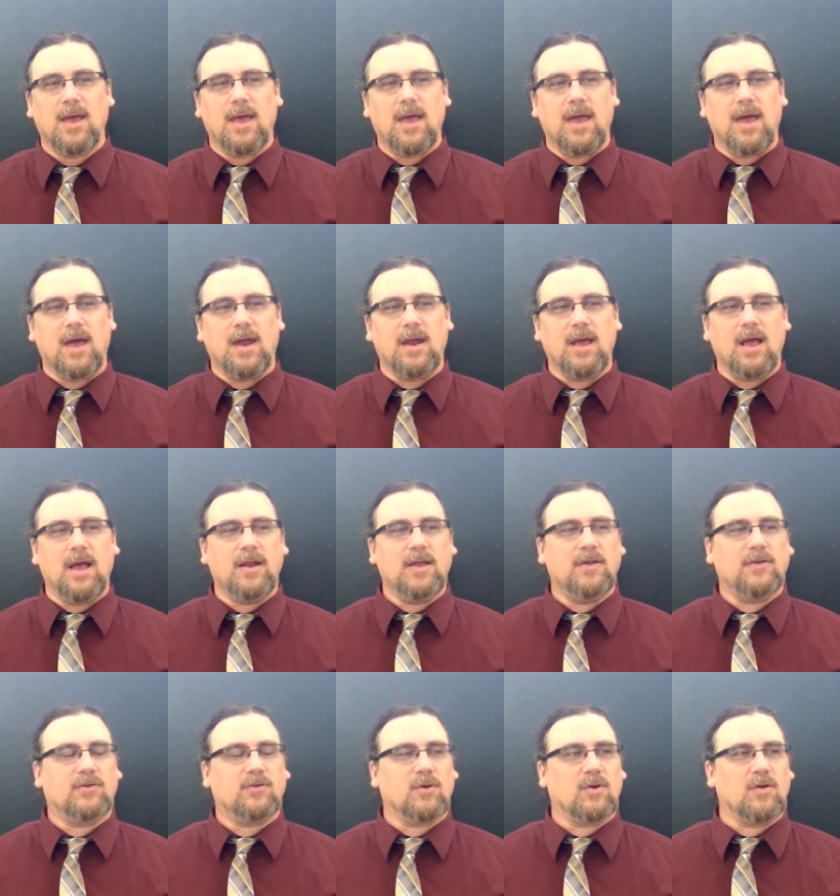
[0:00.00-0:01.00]
and
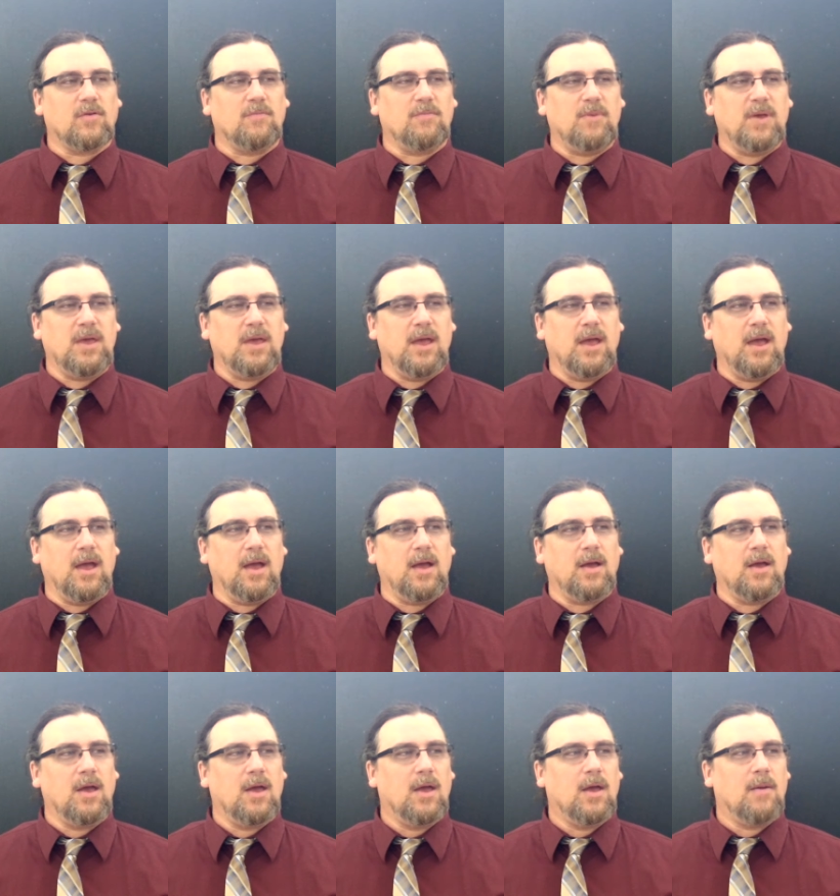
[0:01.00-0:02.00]
any sort of
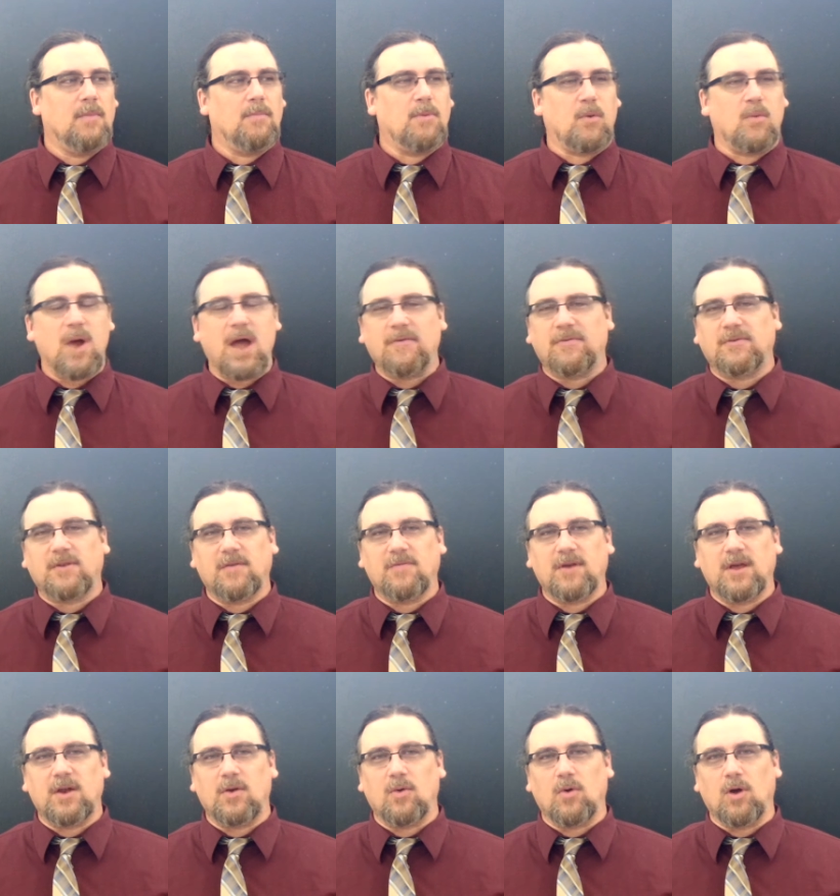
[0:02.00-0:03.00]
being bereft of it,